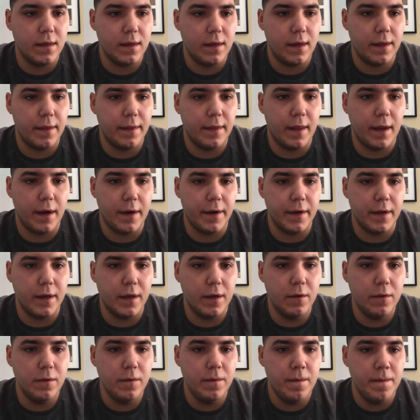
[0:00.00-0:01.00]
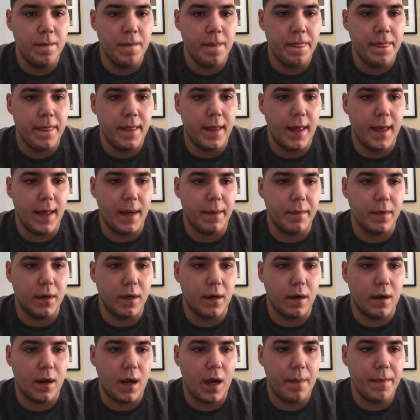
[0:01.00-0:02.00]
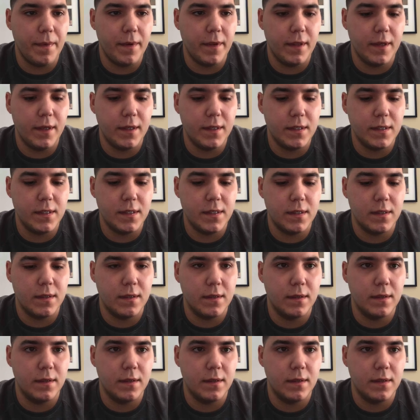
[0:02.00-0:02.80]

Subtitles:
There you go. And I'm going to copy this.